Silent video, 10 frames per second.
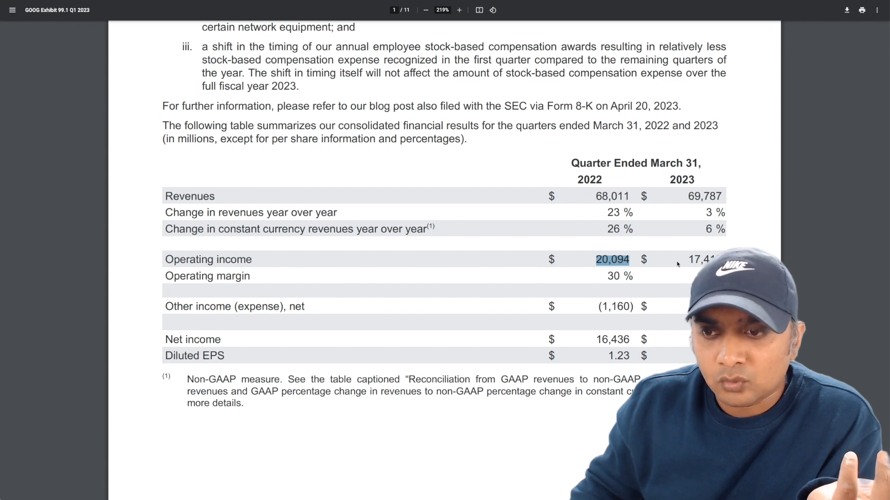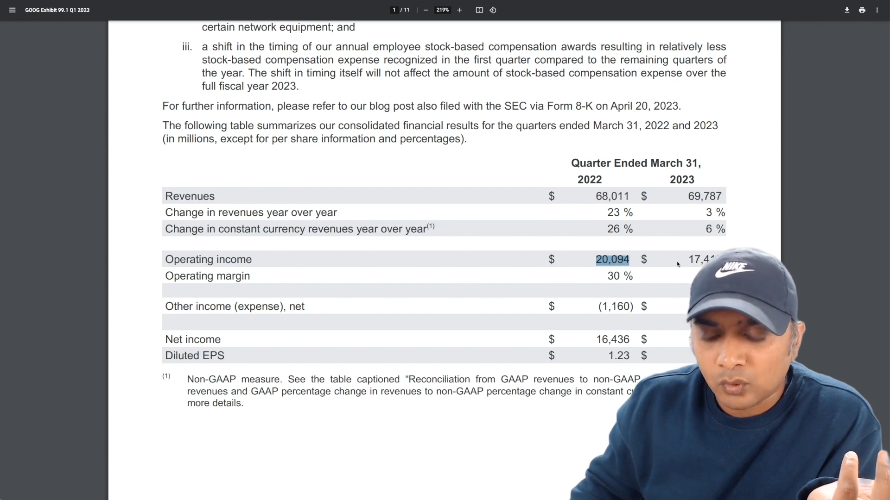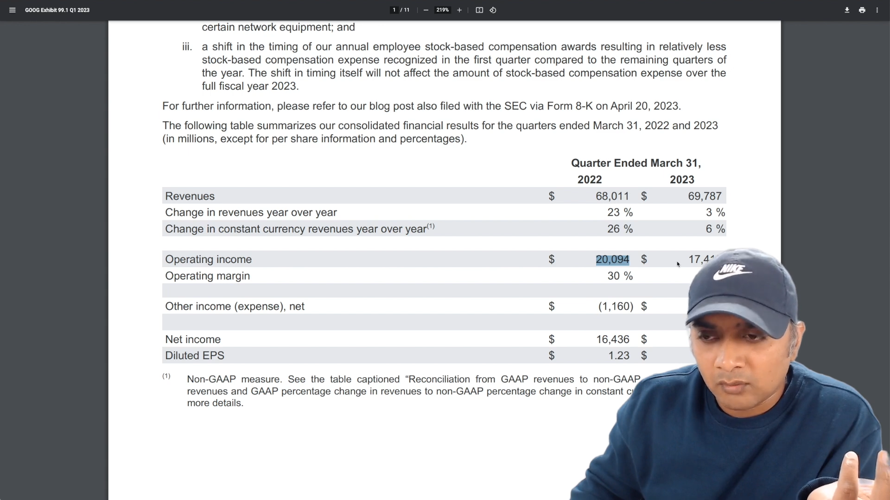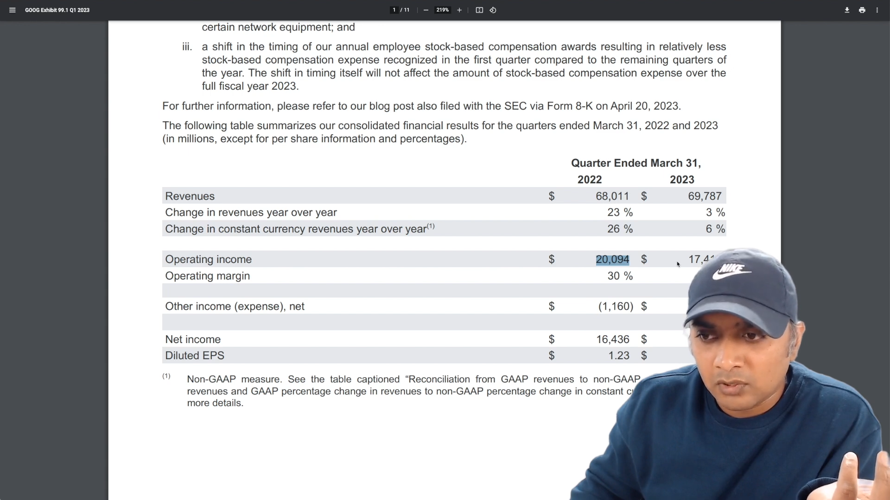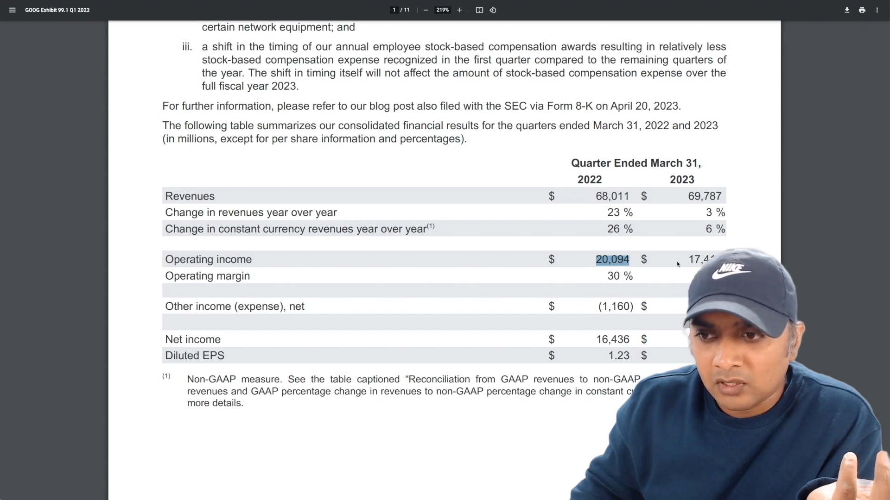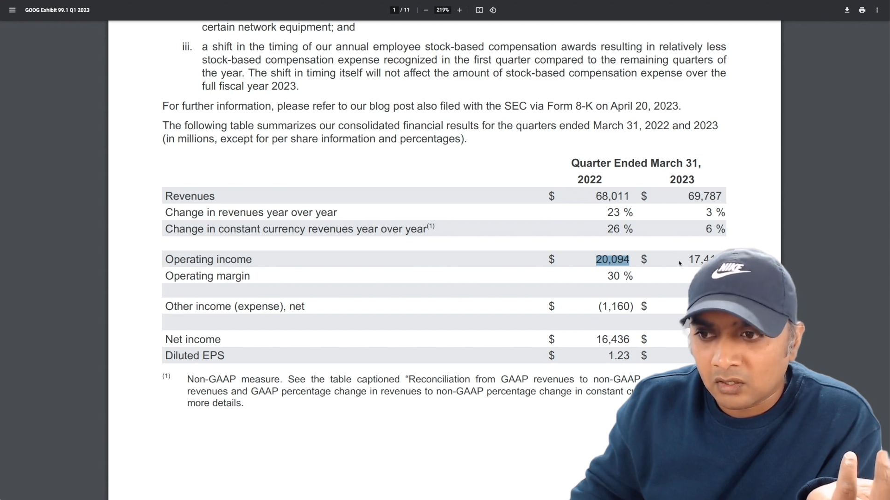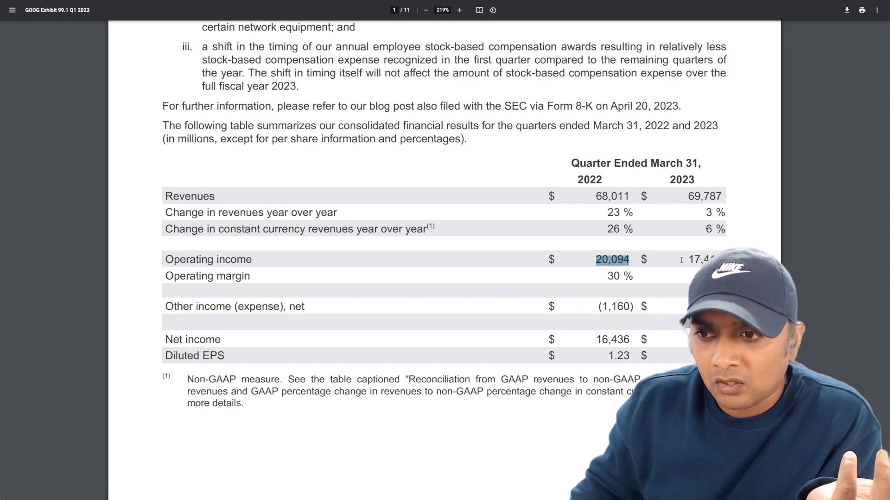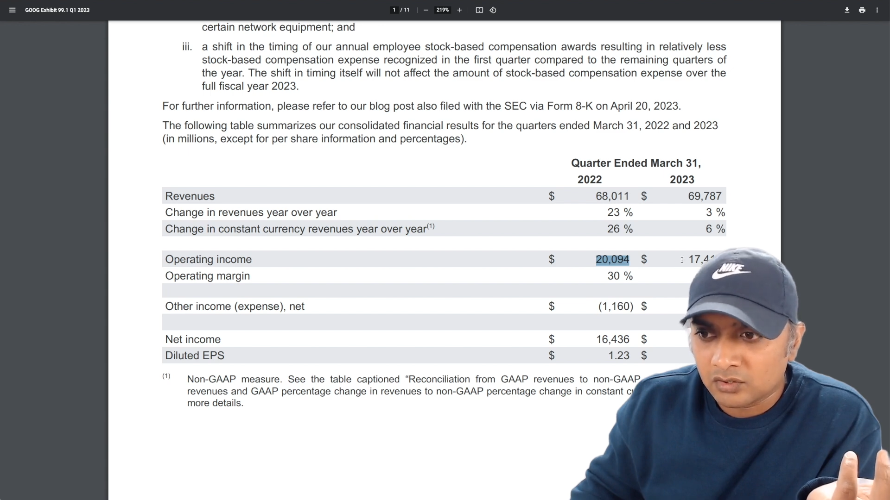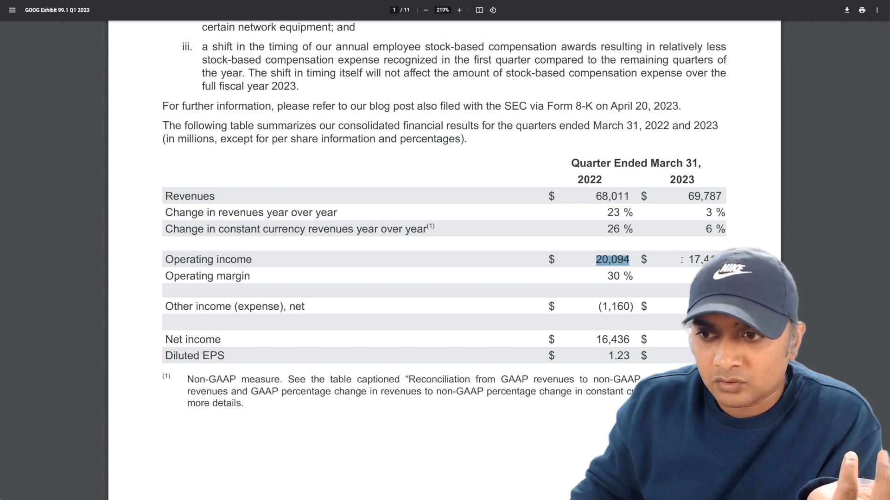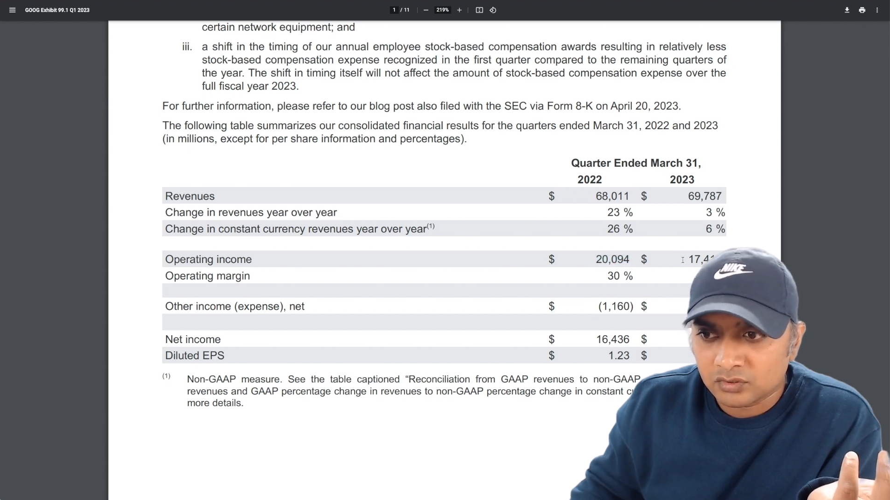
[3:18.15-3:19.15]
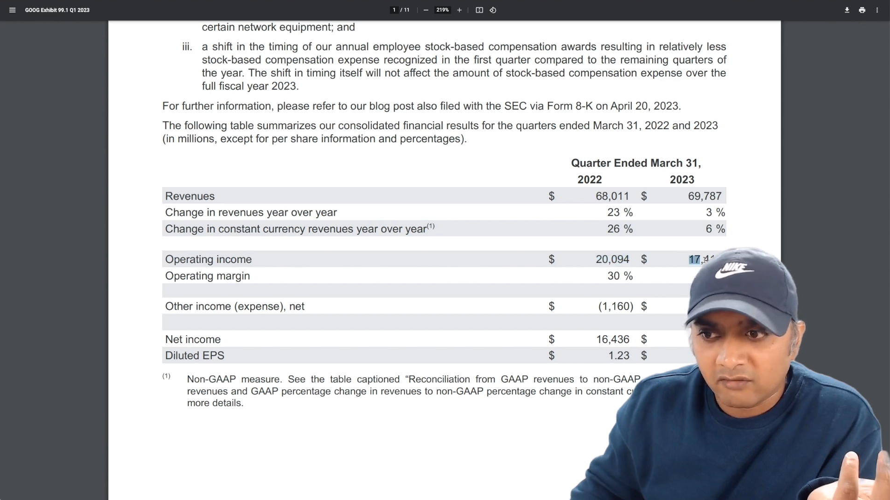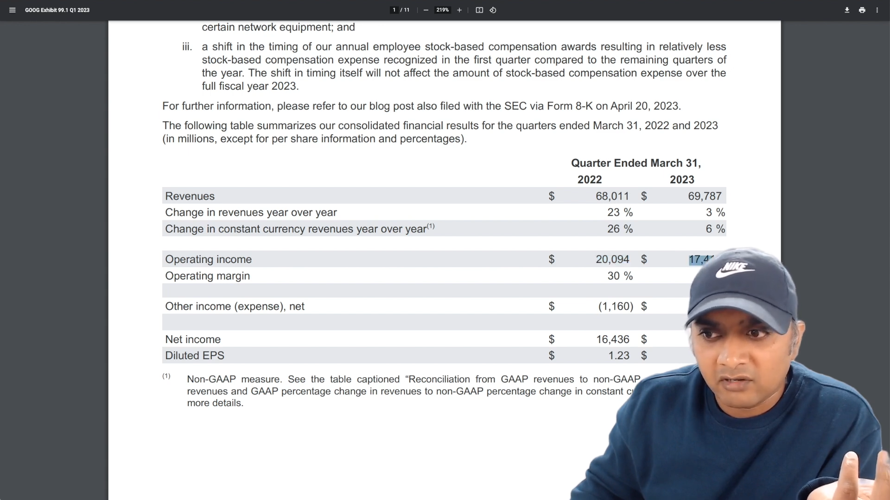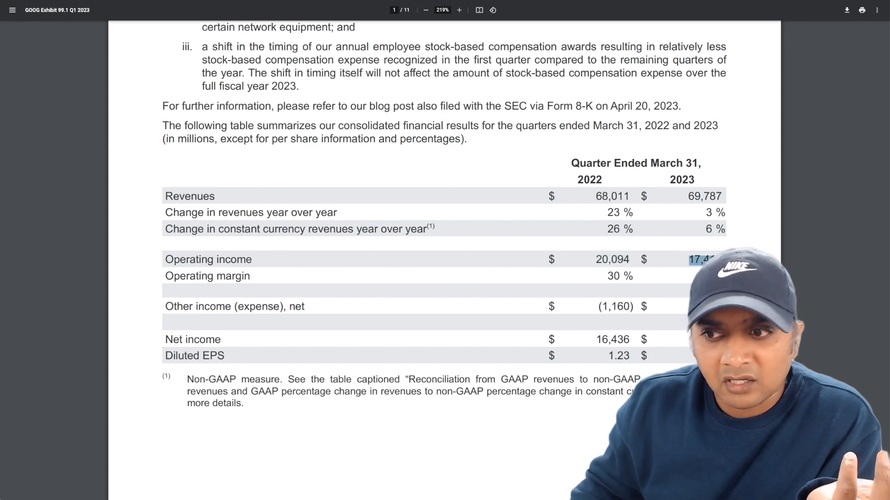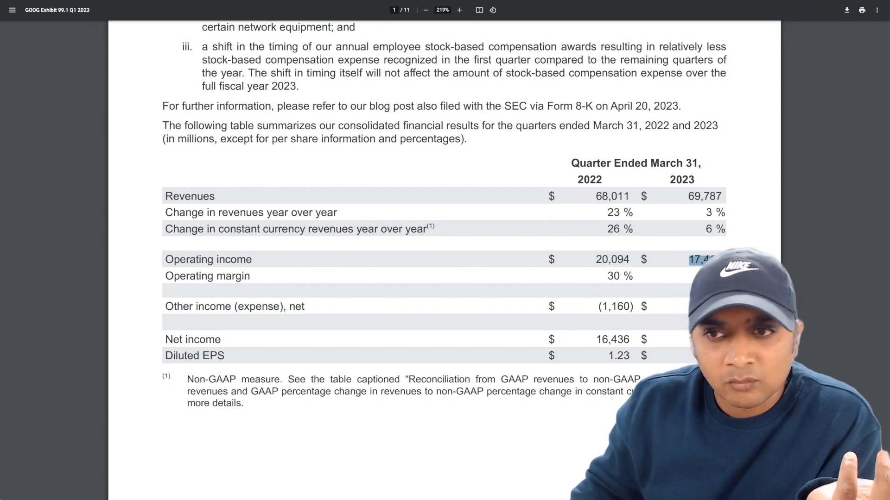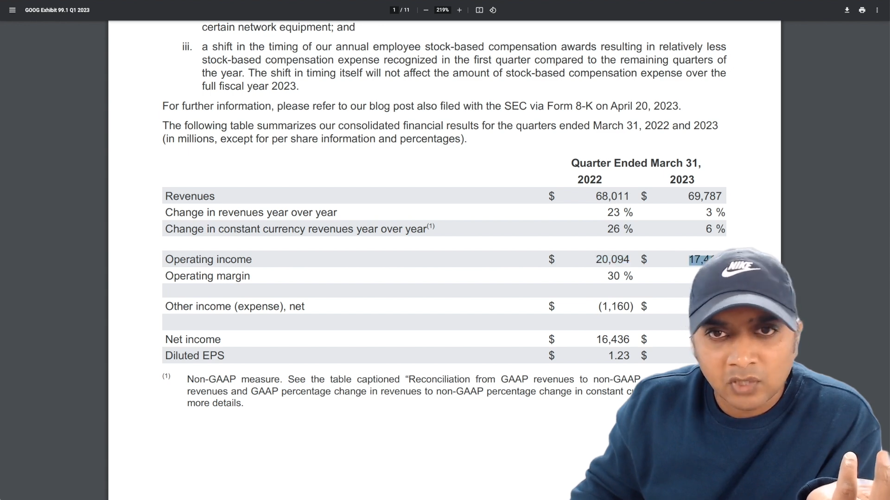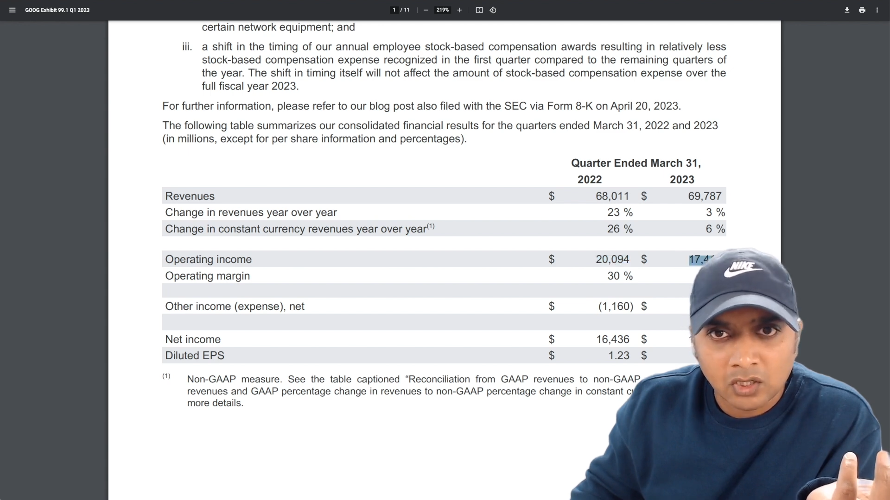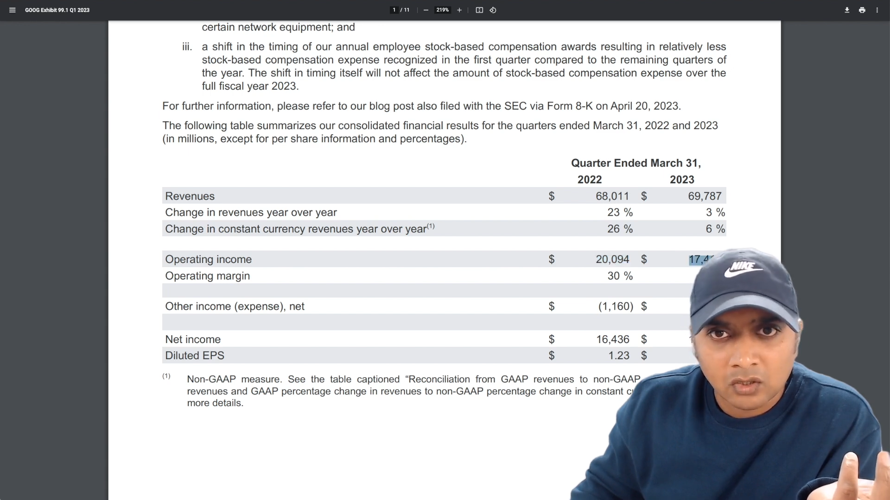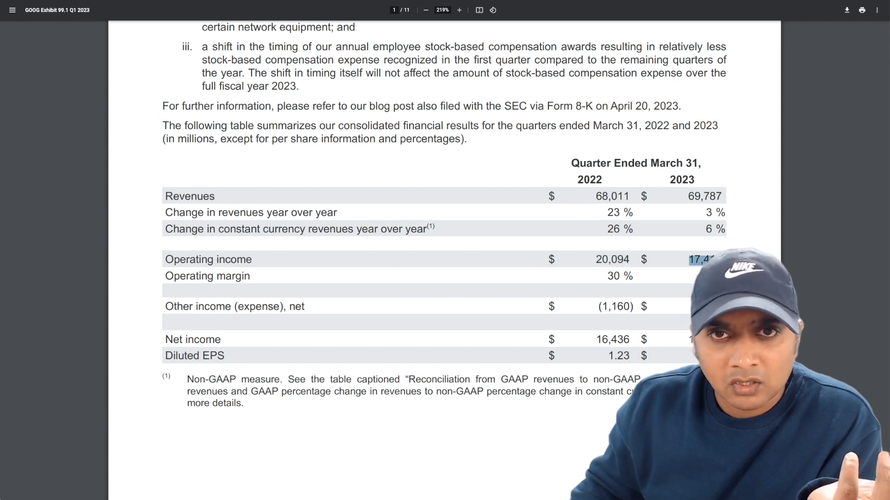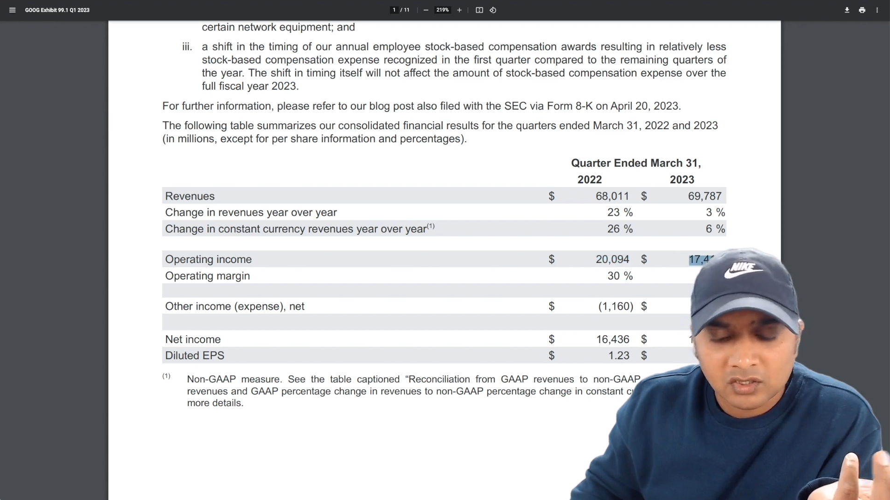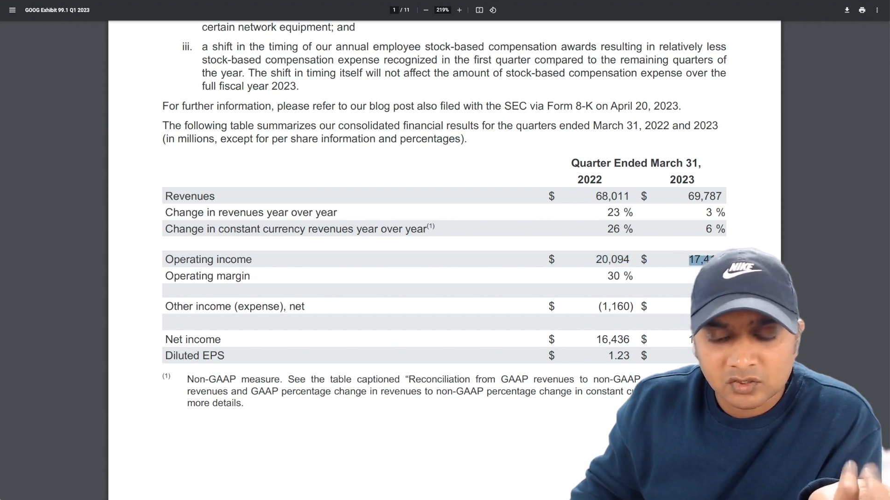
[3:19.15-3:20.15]
20 billion dollars to 17 billion
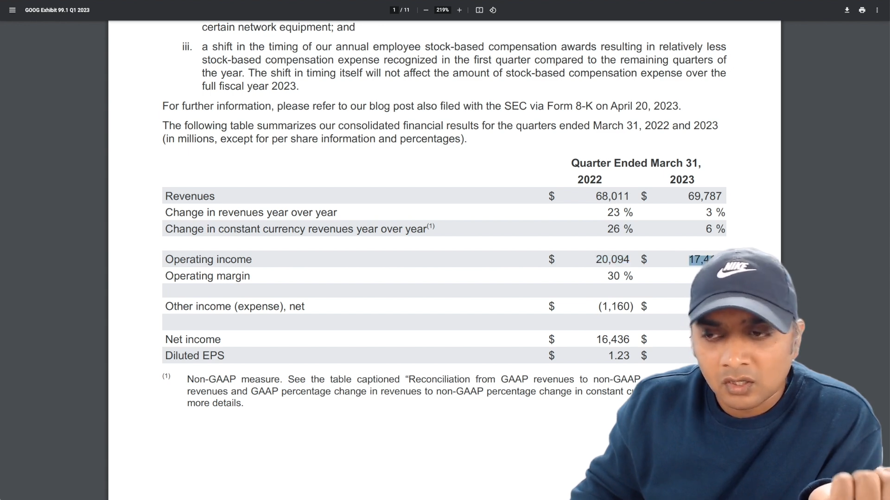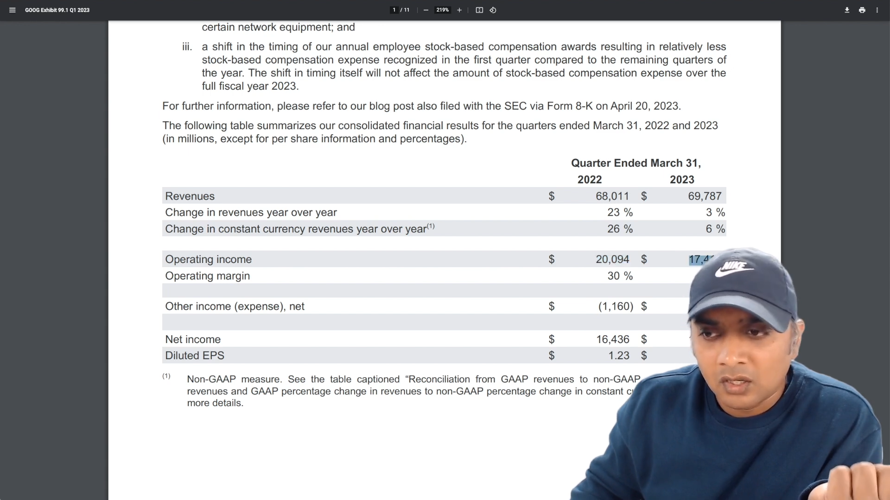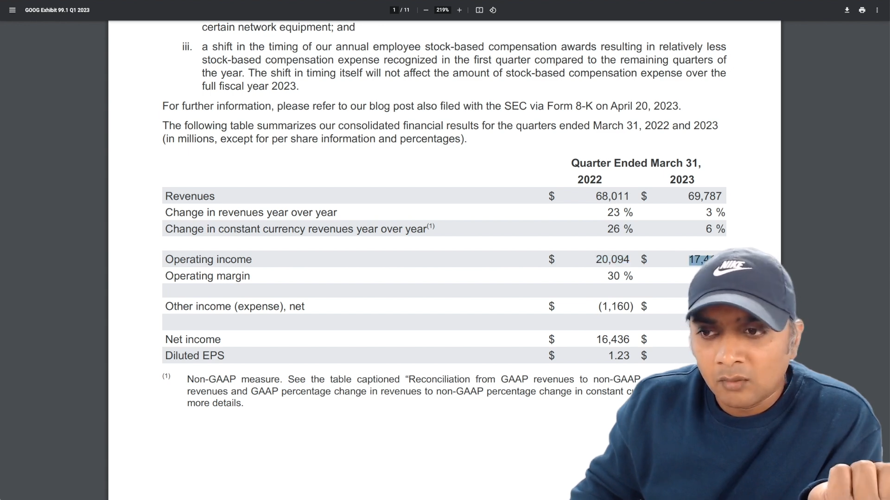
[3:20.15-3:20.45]
dollars